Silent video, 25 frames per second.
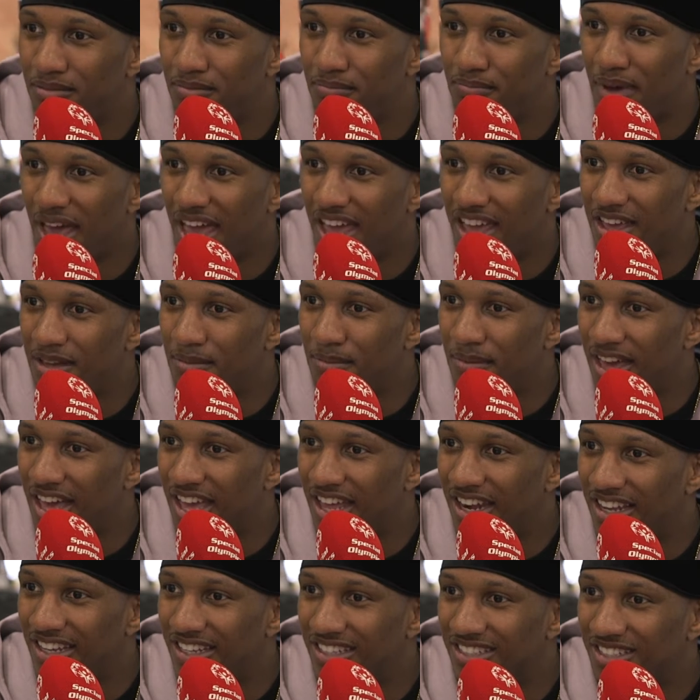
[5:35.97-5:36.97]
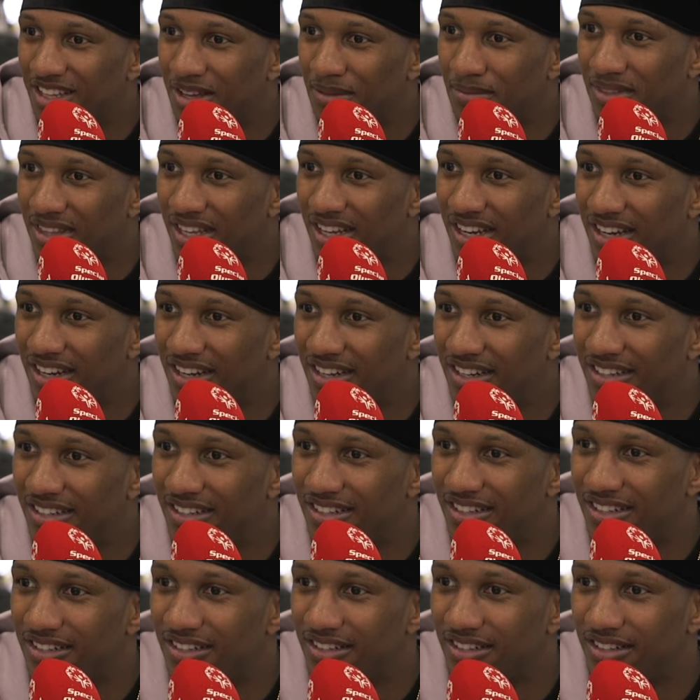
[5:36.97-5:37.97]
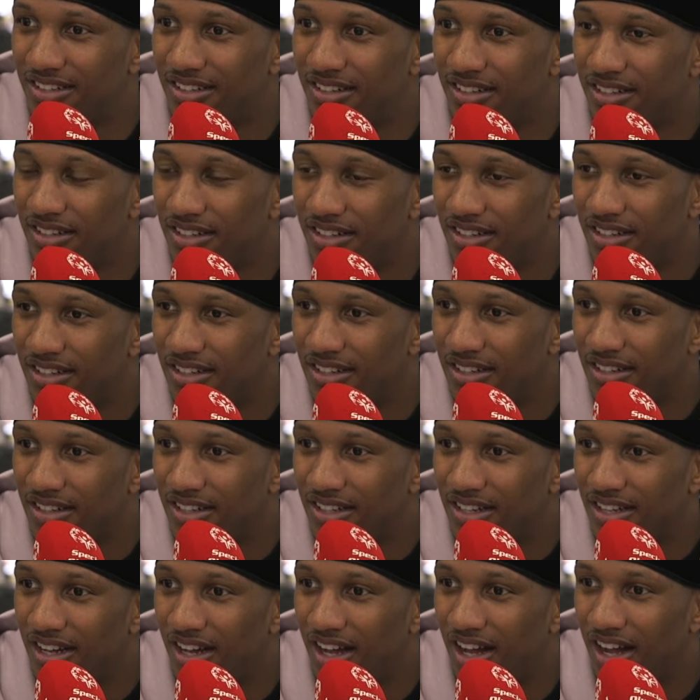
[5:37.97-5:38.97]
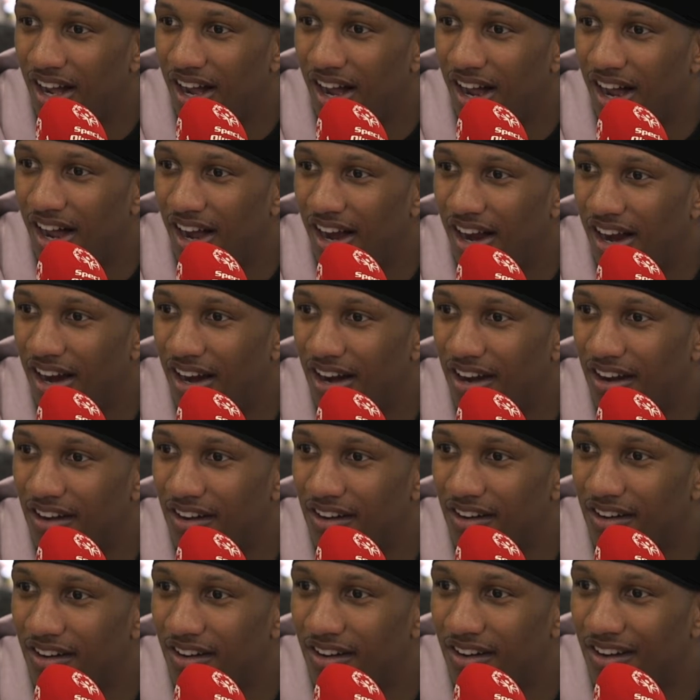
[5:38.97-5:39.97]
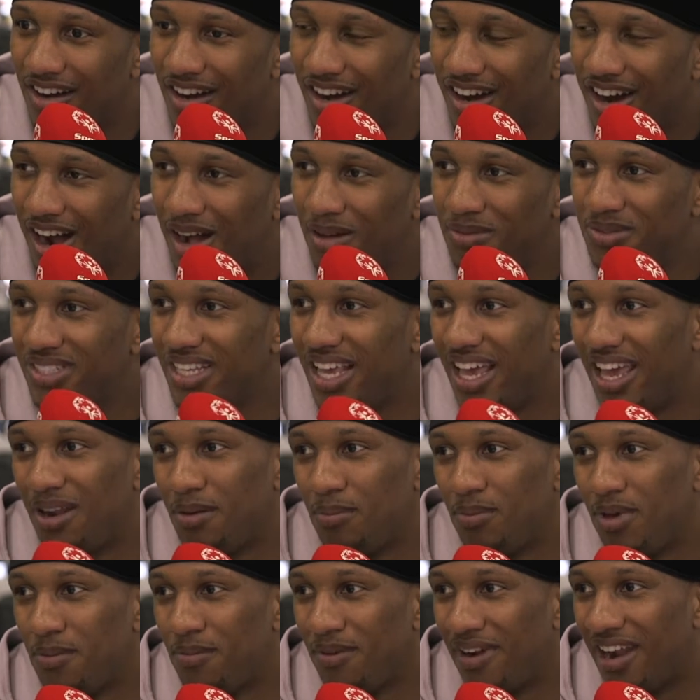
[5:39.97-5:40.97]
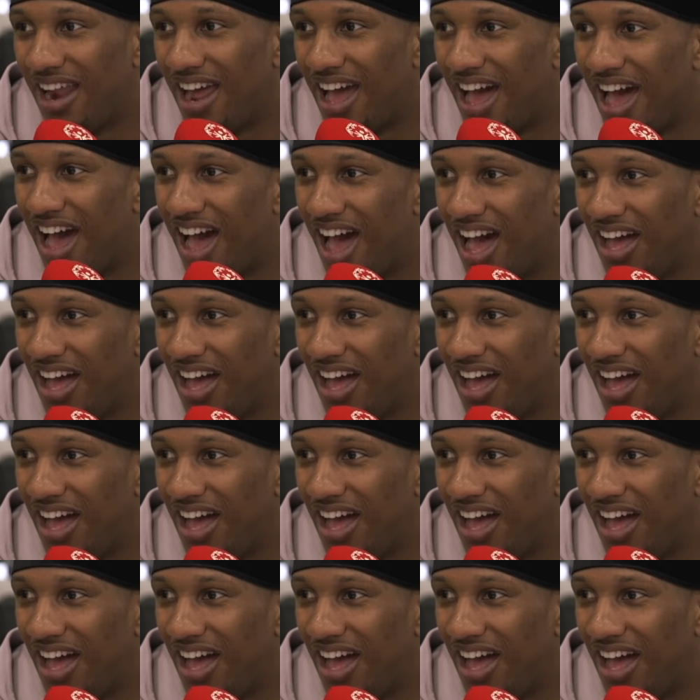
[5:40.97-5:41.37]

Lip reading: Peyton Manning is up there. I'm saying the people that